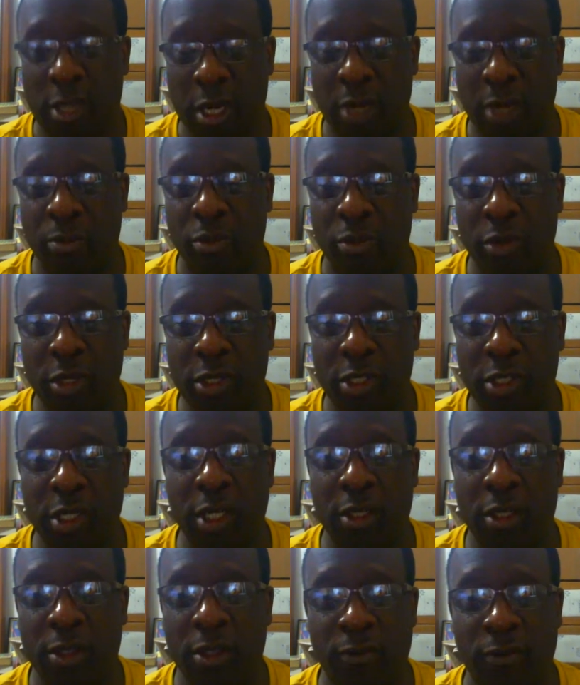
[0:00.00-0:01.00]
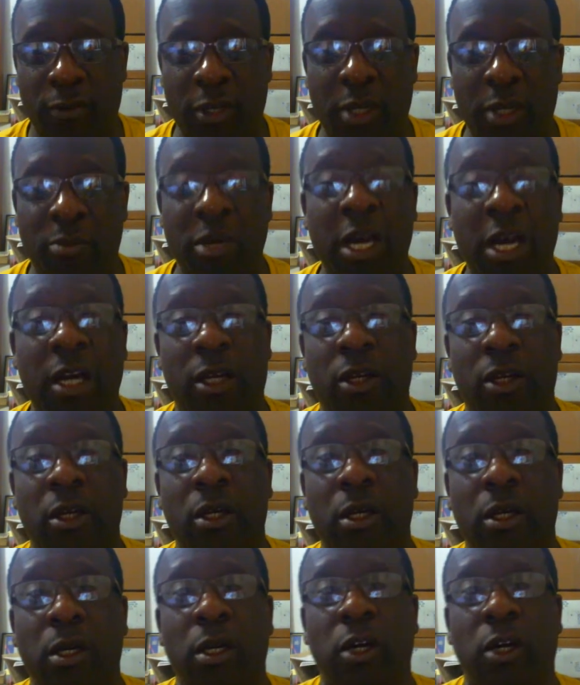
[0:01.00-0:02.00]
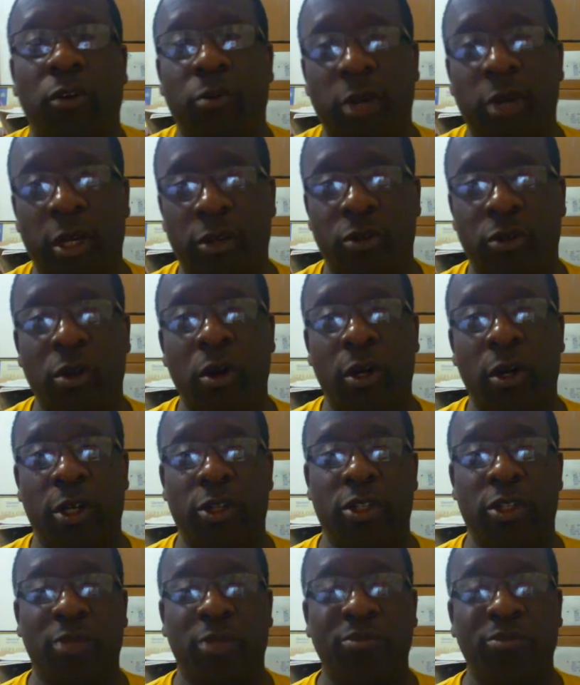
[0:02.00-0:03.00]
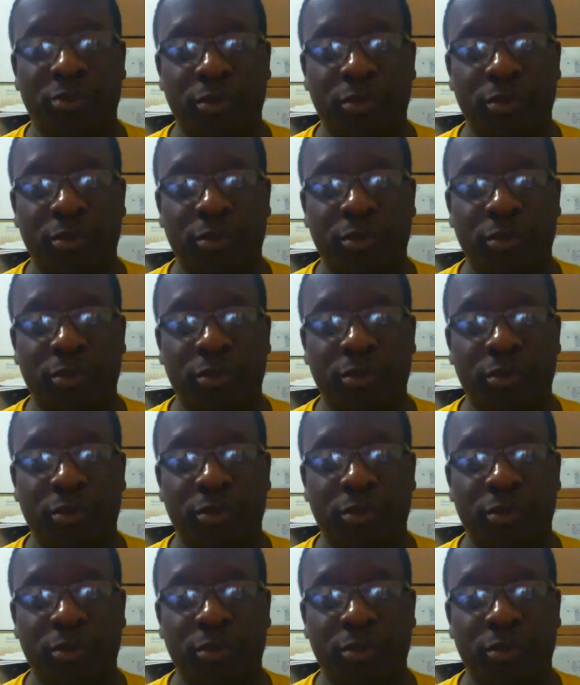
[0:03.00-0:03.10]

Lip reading: I appreciate the feedback of my drawings.